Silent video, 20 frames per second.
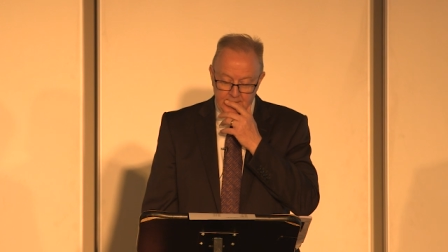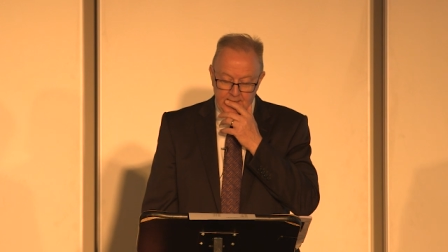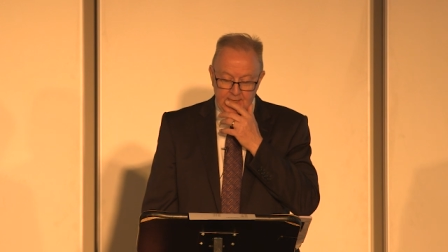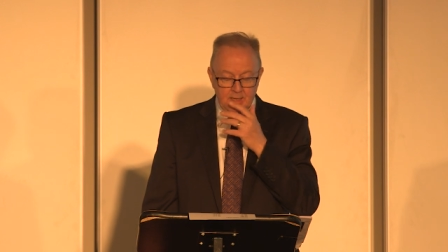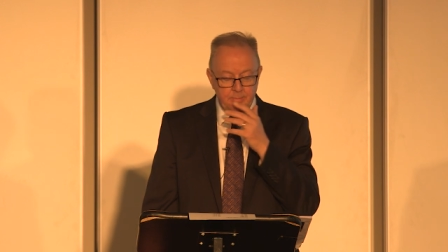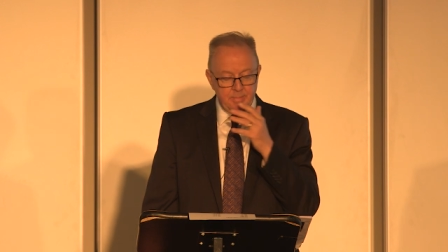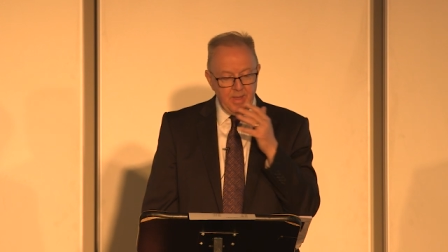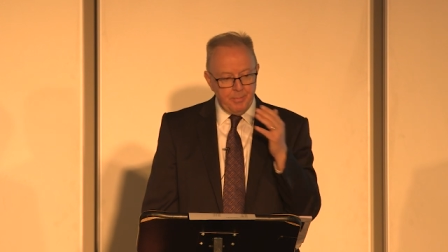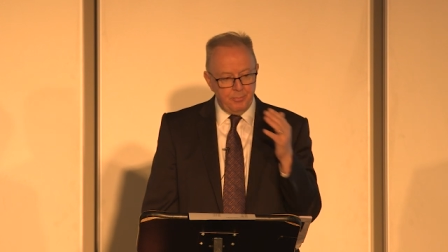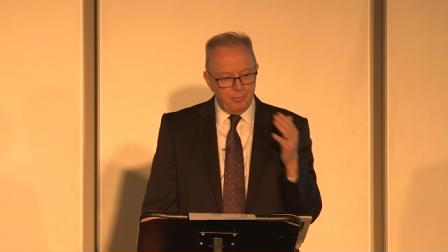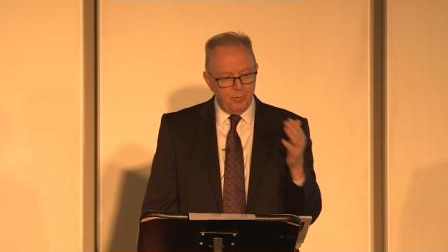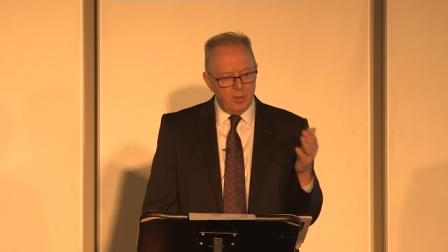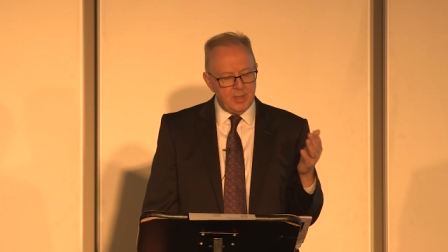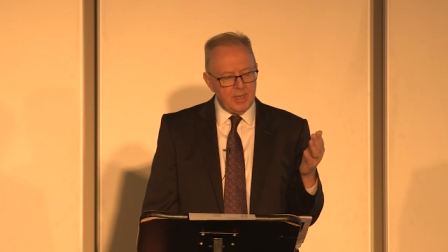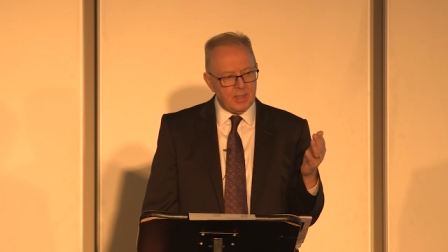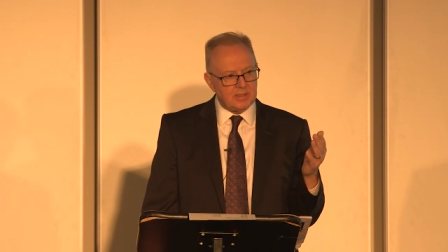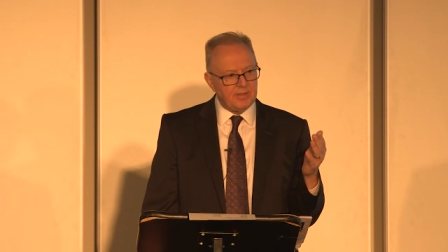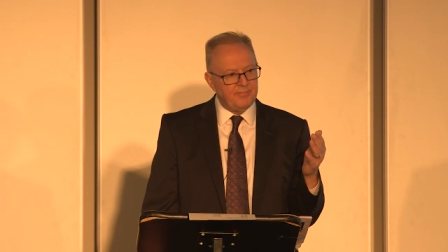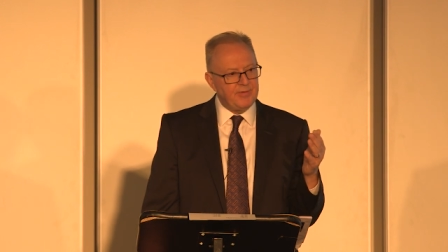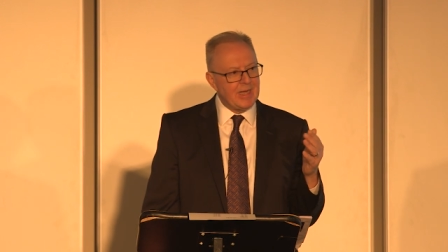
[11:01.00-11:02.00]
It'll be a
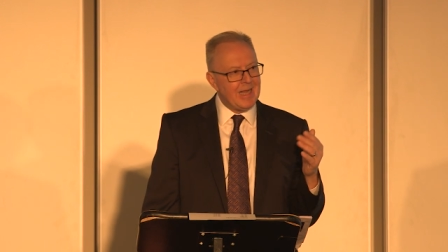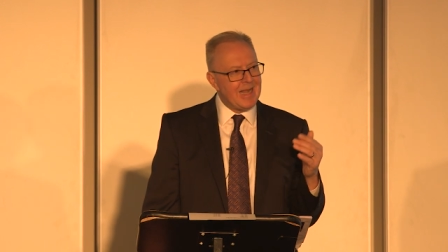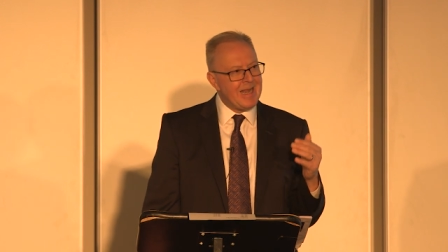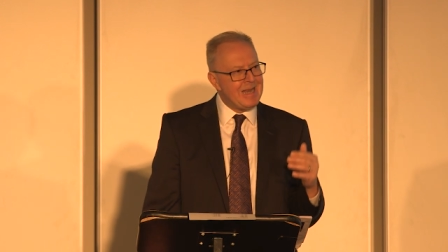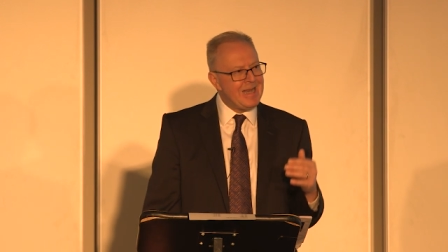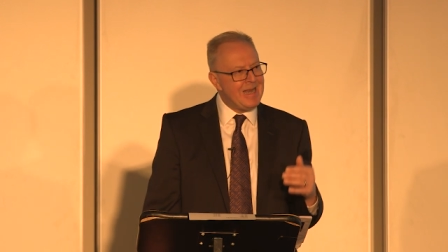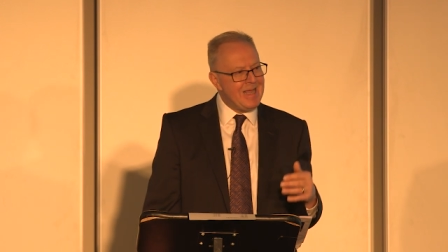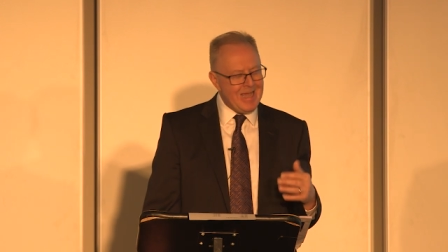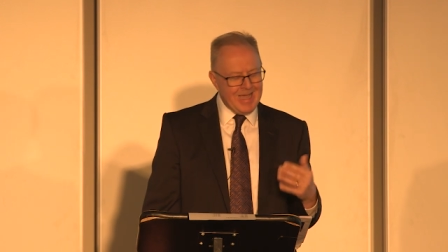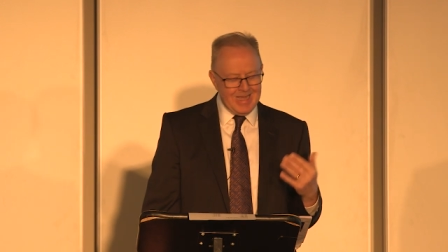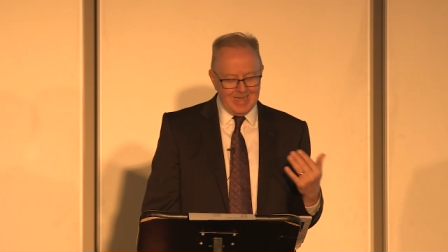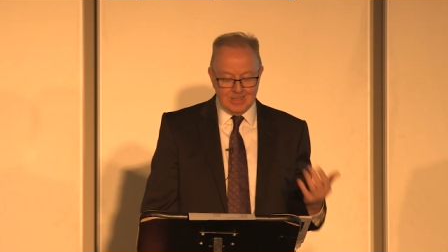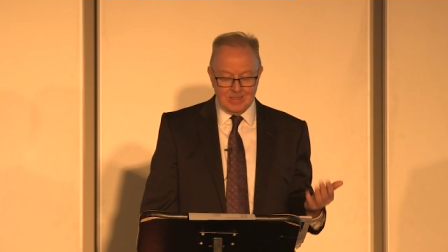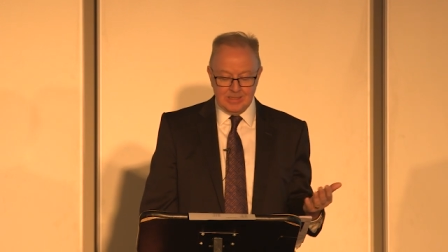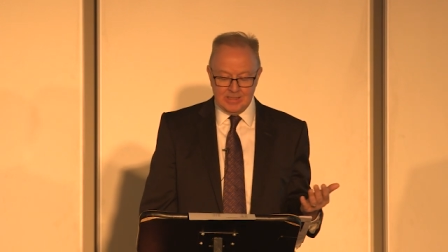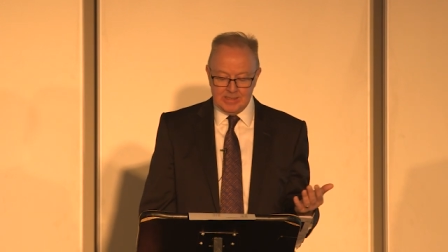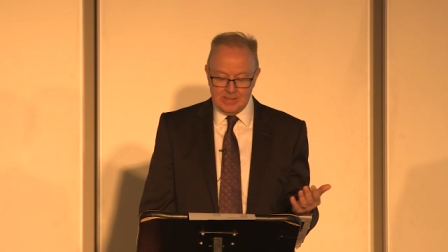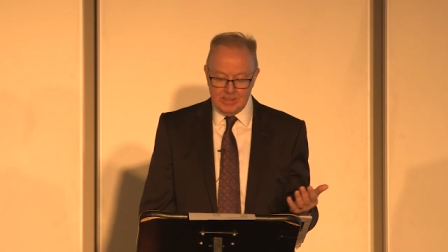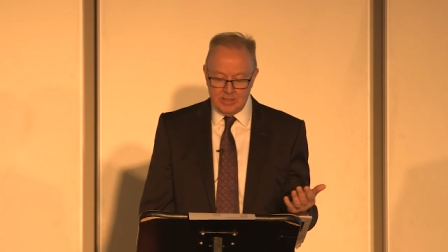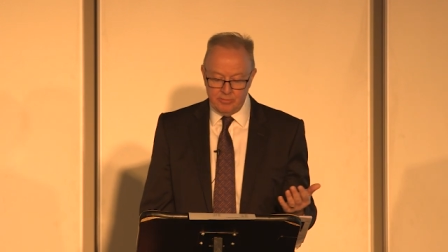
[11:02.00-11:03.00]
product of a clear
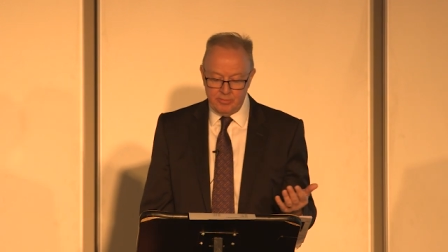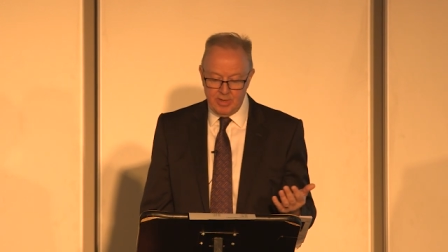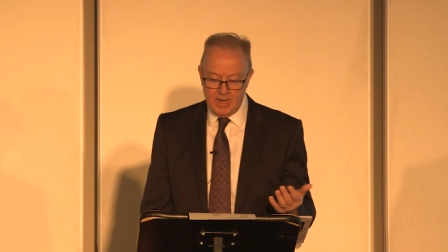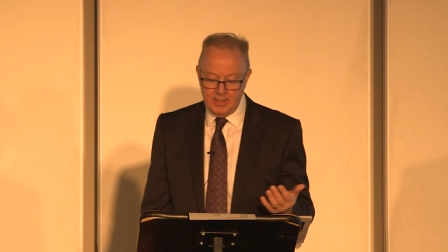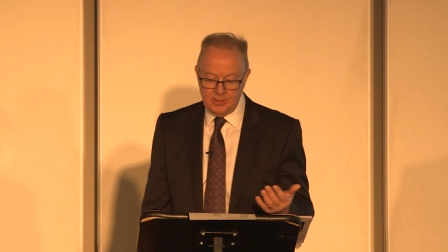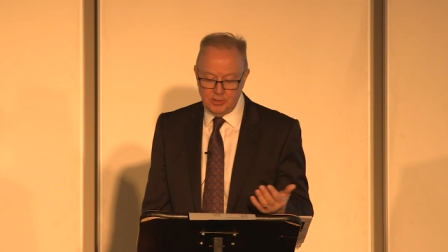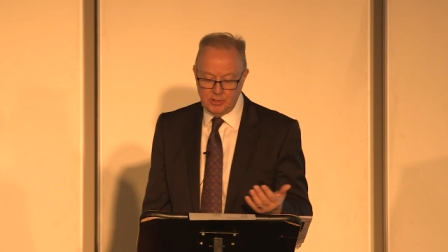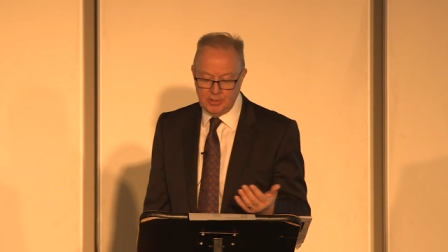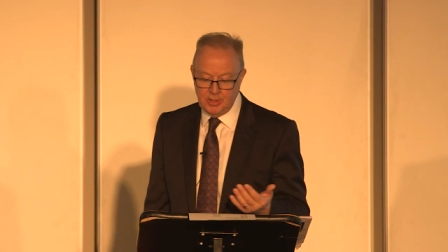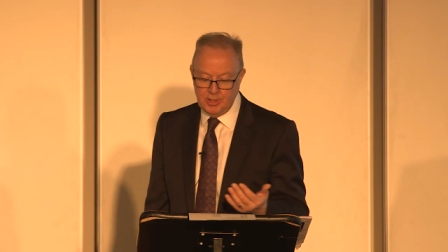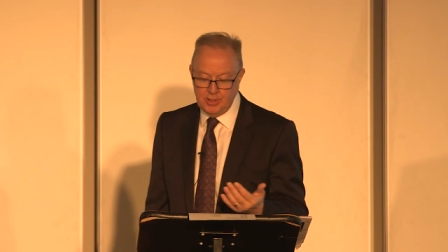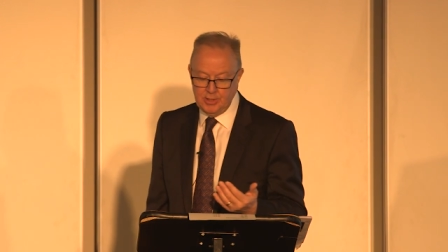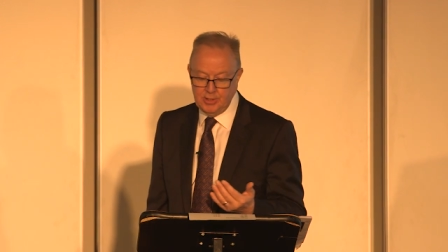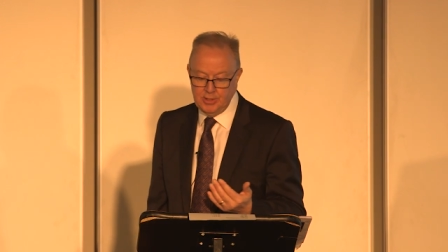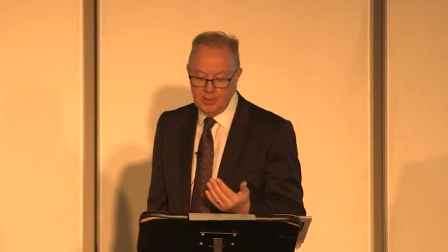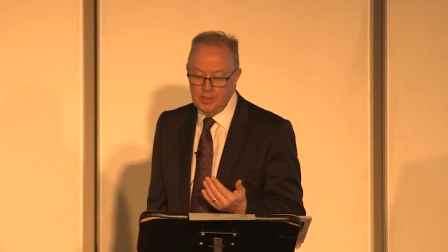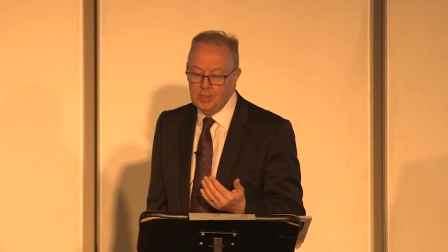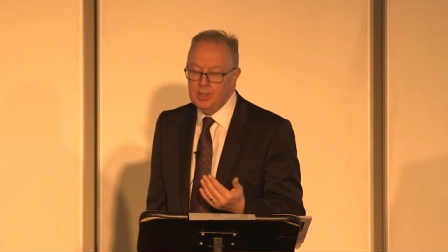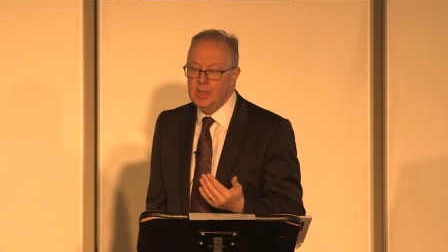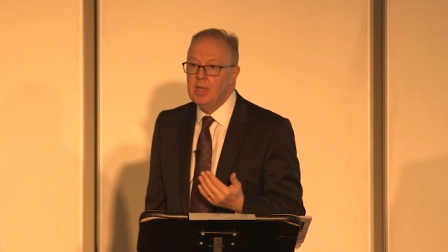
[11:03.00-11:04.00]
consideration